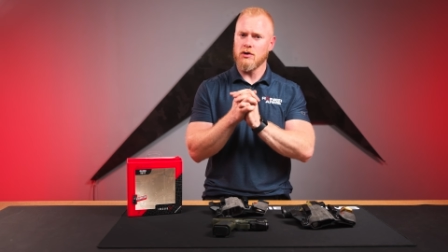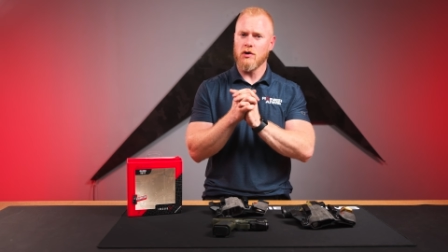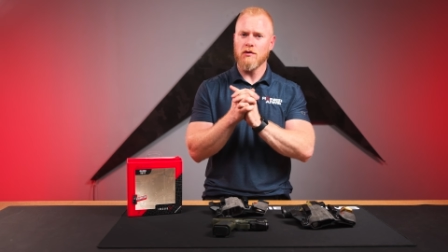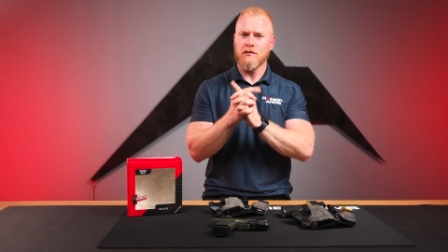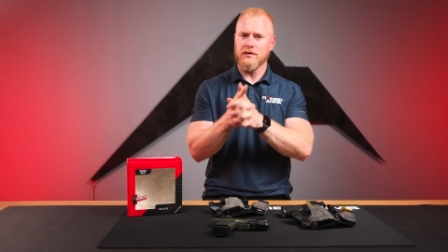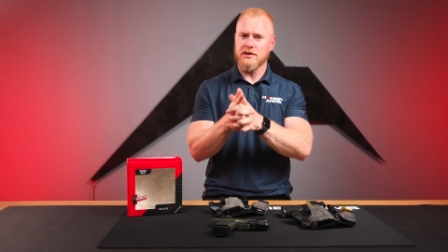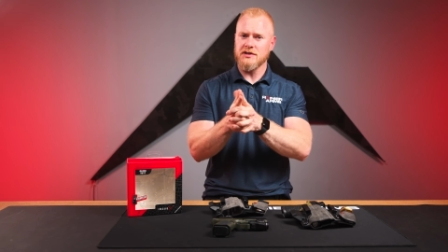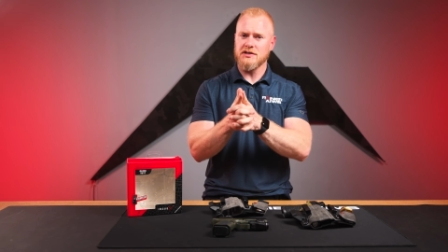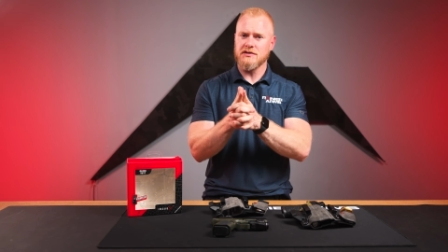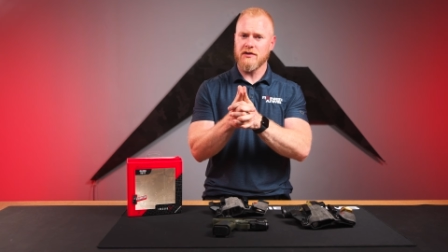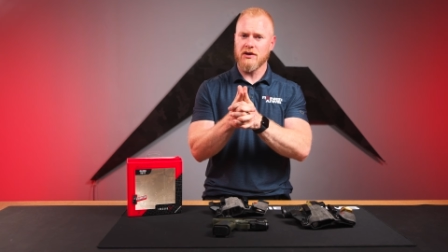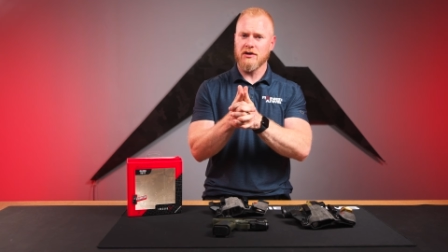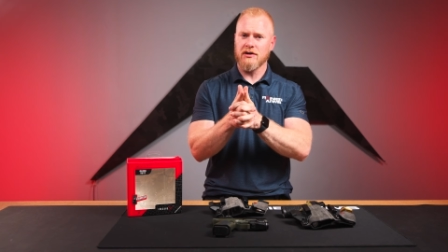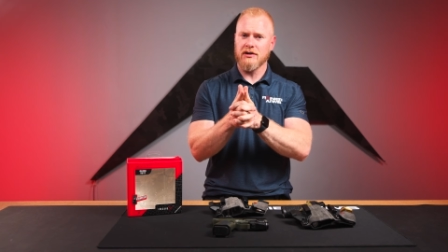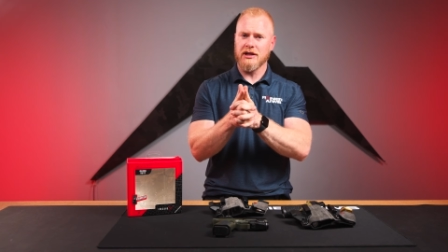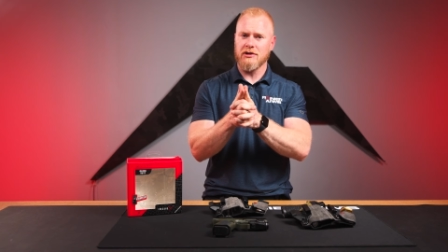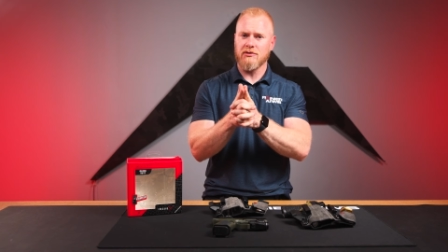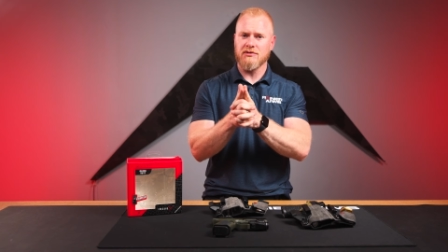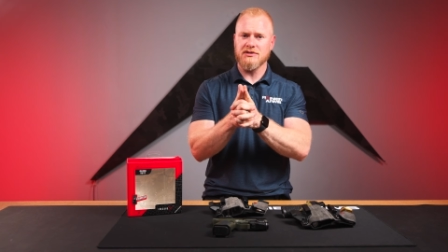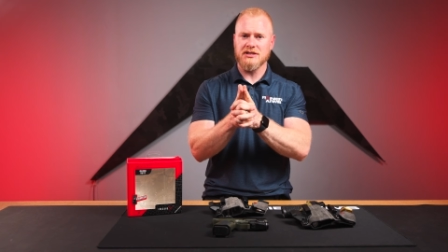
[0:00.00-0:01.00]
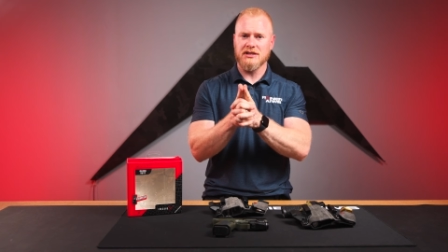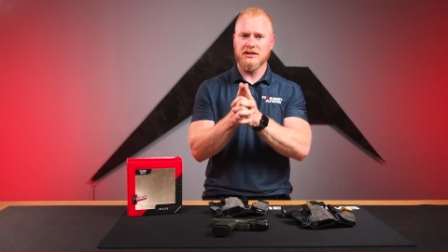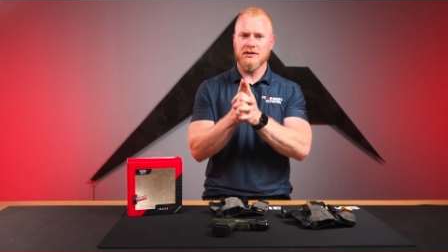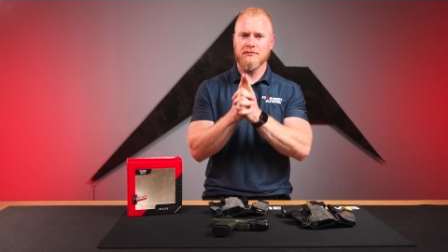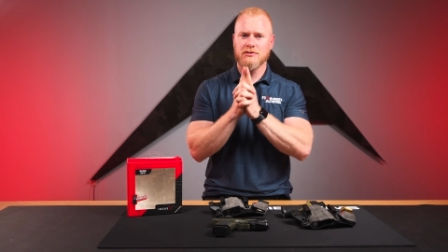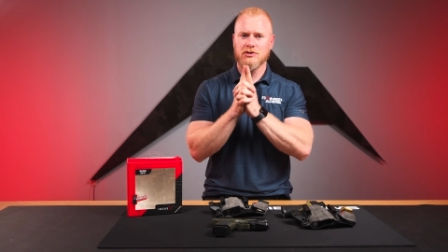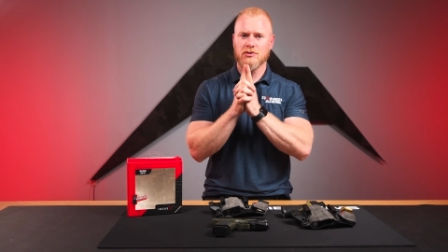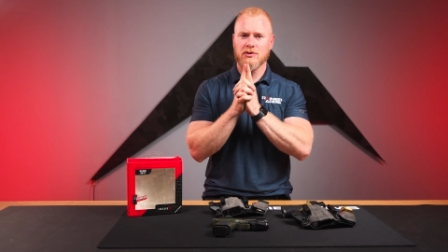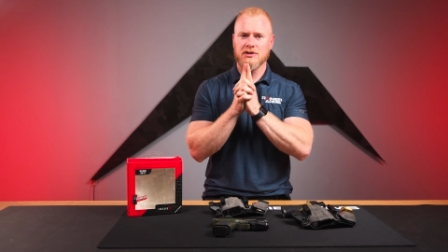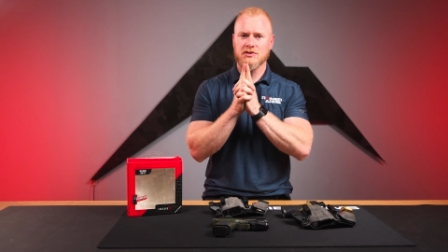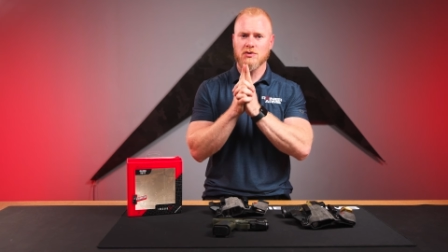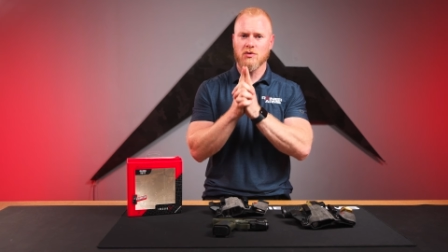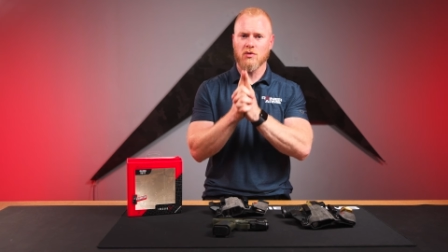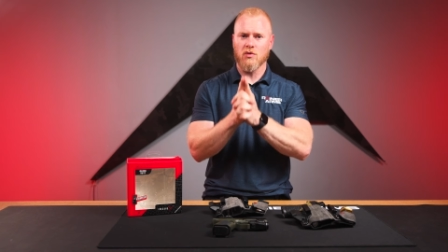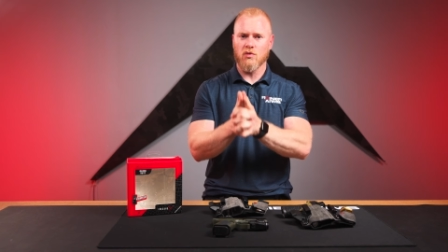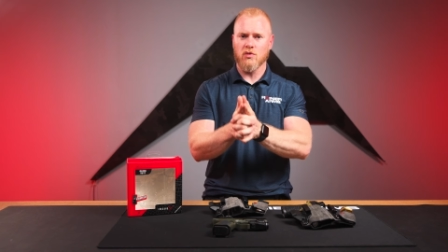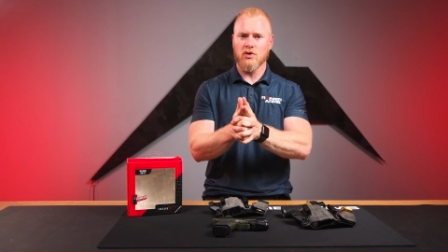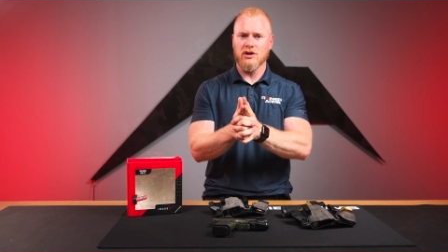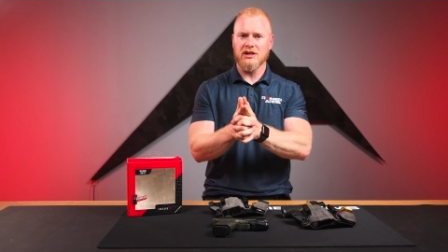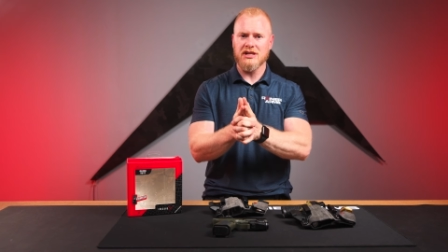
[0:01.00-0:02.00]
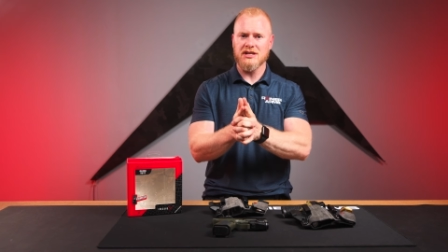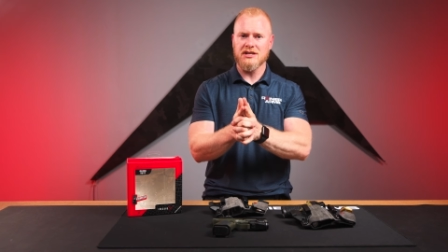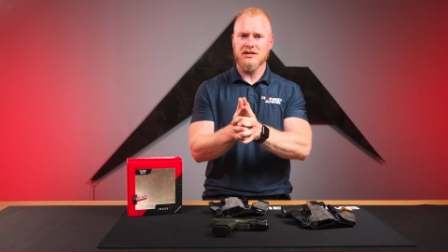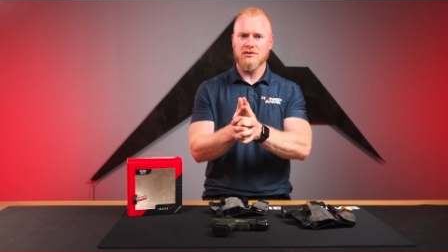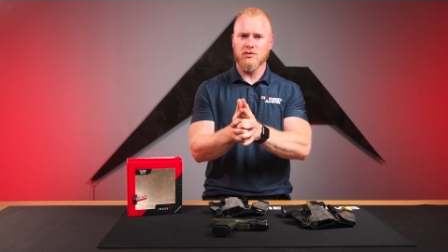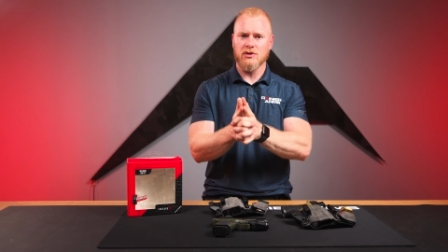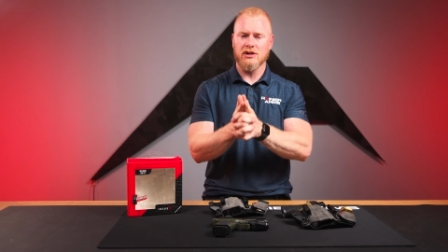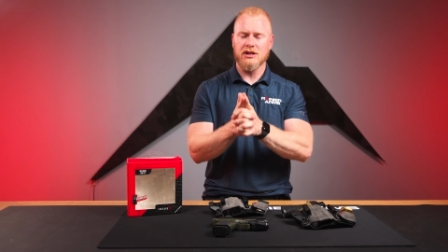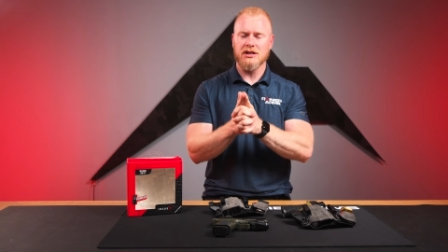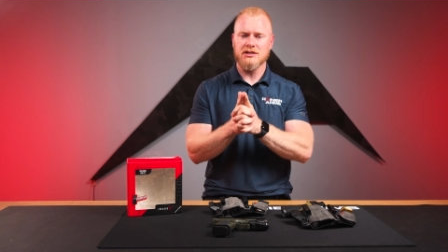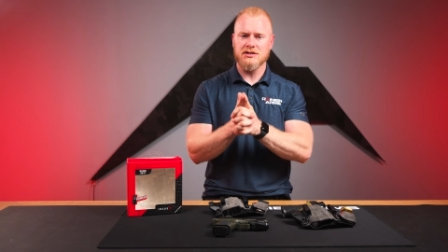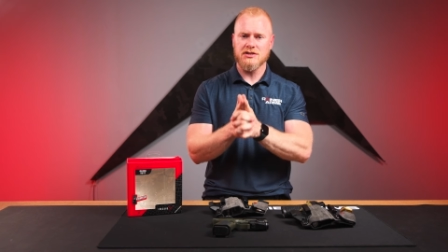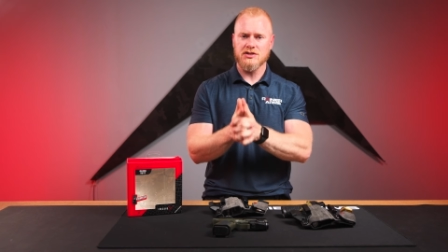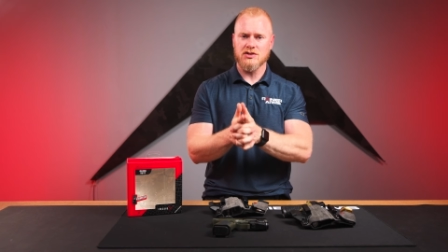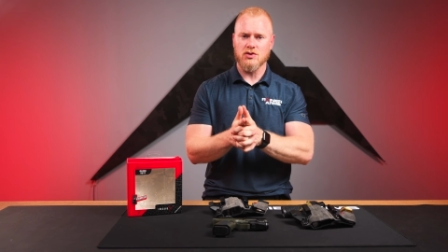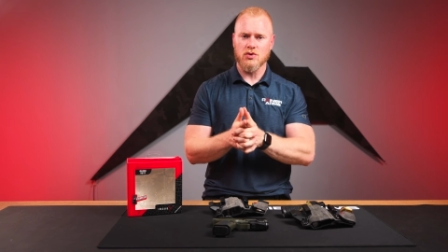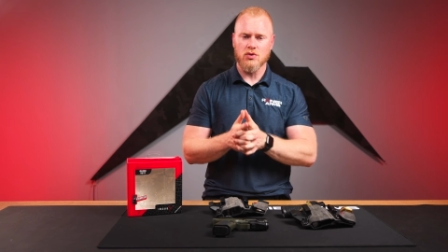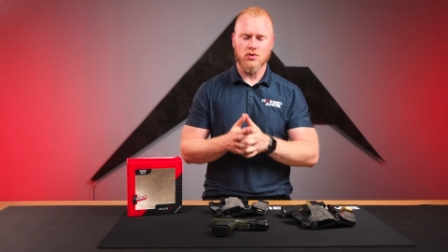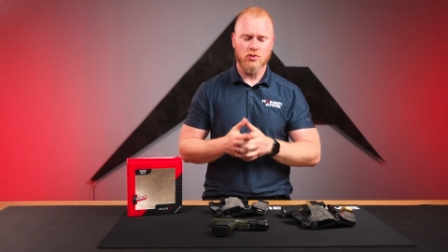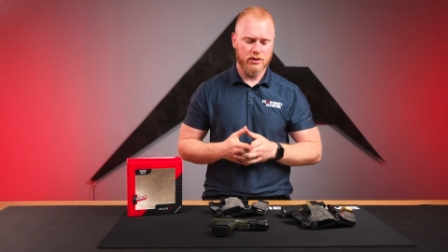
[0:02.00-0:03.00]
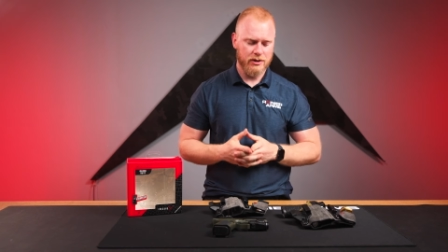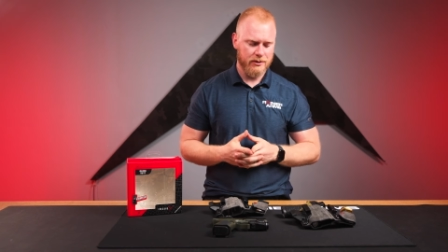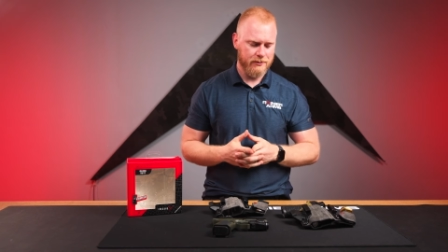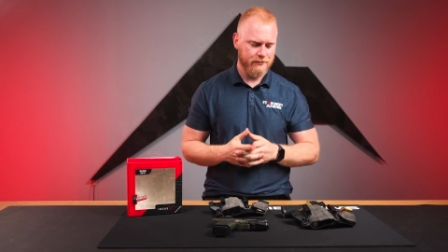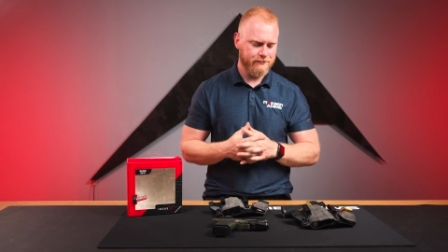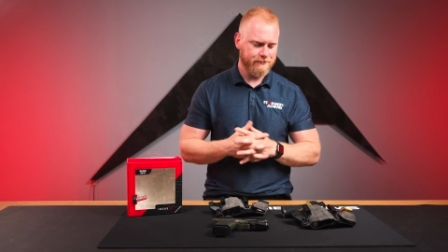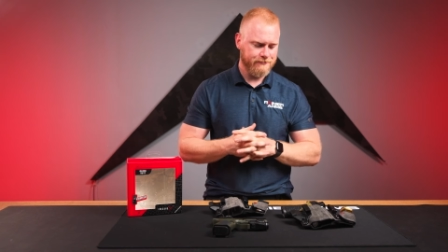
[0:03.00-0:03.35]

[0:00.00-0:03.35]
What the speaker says: Hopefully Safariland will send them to us really, really soon.